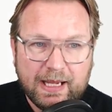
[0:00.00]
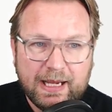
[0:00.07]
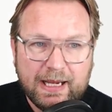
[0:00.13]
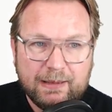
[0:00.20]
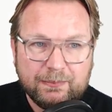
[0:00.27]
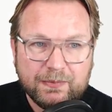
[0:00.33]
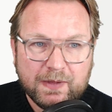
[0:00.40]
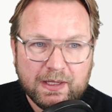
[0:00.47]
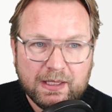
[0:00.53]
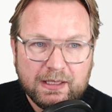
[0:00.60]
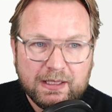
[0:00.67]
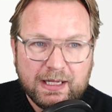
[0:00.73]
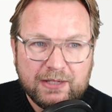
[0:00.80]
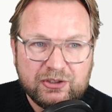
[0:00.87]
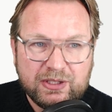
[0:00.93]
And
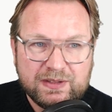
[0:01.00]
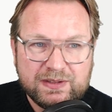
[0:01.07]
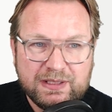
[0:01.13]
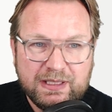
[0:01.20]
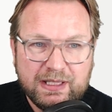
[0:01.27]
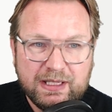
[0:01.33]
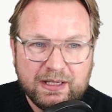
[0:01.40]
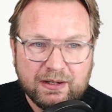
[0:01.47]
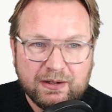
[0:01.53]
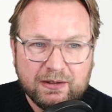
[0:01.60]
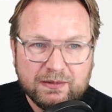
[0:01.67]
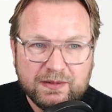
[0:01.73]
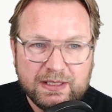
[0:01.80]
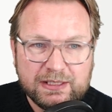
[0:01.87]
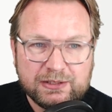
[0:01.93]
as you can see
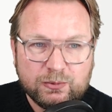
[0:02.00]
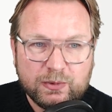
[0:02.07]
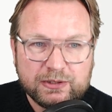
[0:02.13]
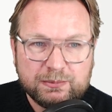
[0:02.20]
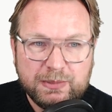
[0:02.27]
here, this was